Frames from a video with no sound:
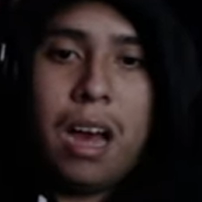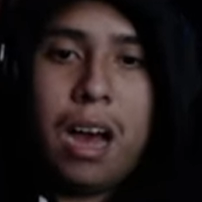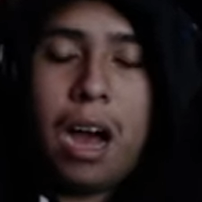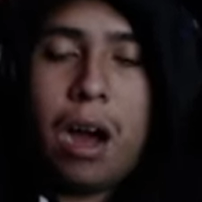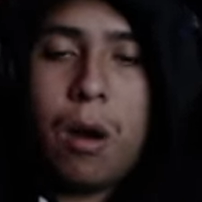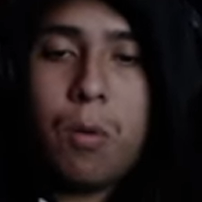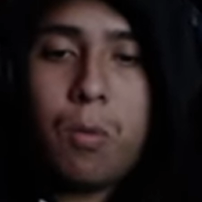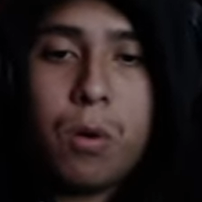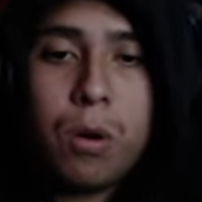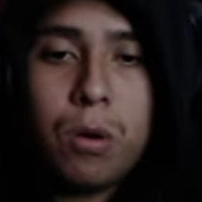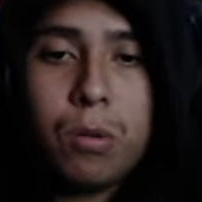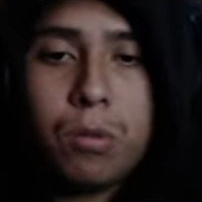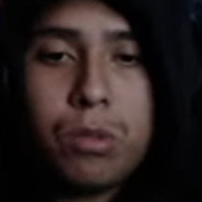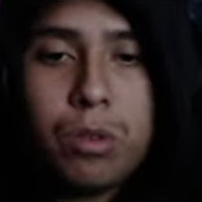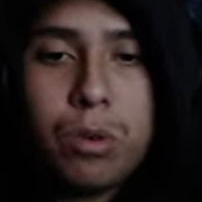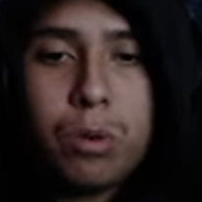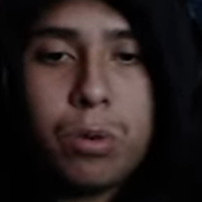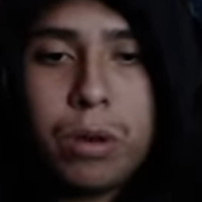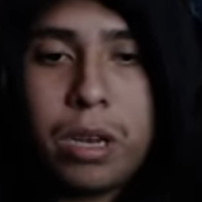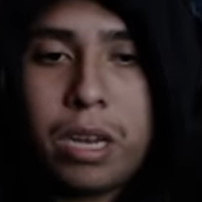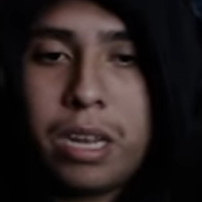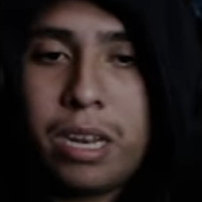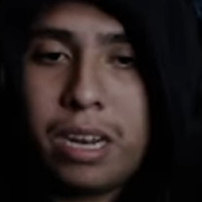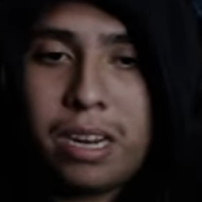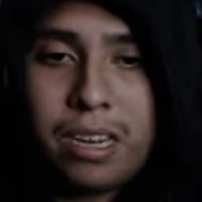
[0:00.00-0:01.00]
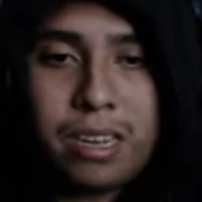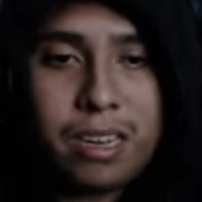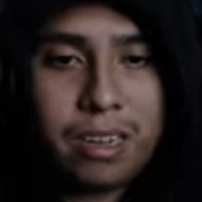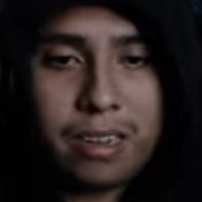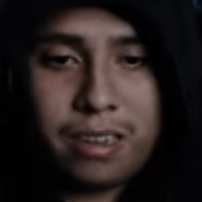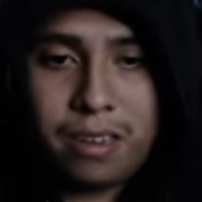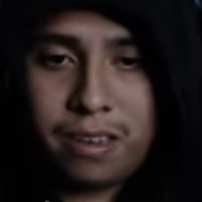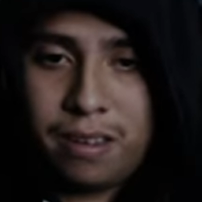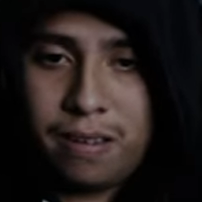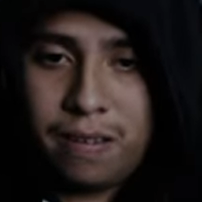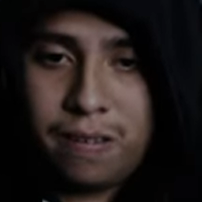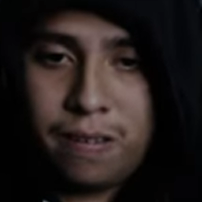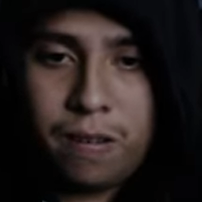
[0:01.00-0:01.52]
I won't do
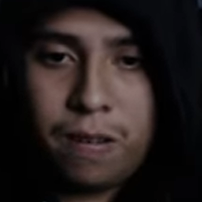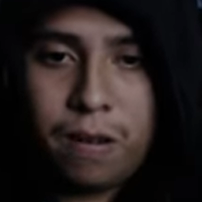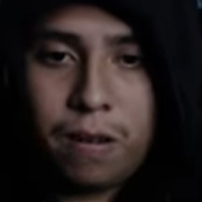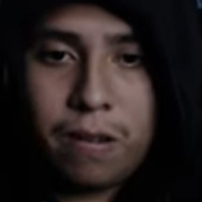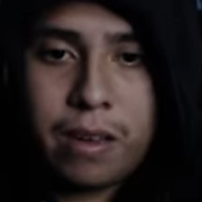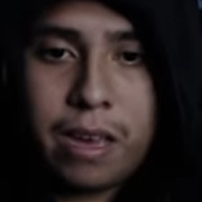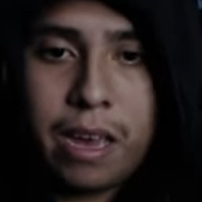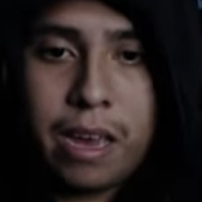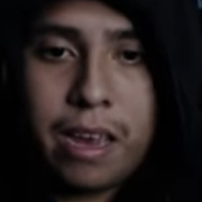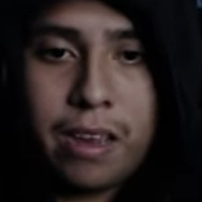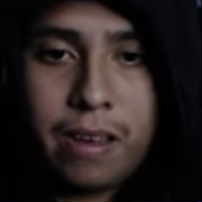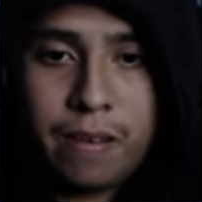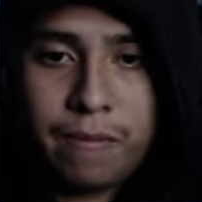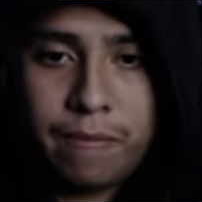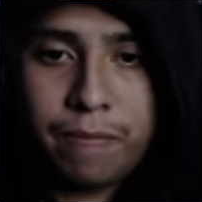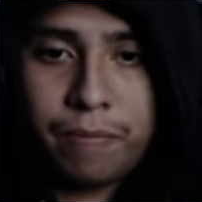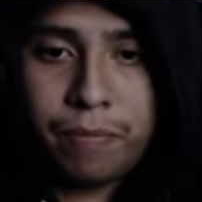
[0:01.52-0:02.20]
anything, okay?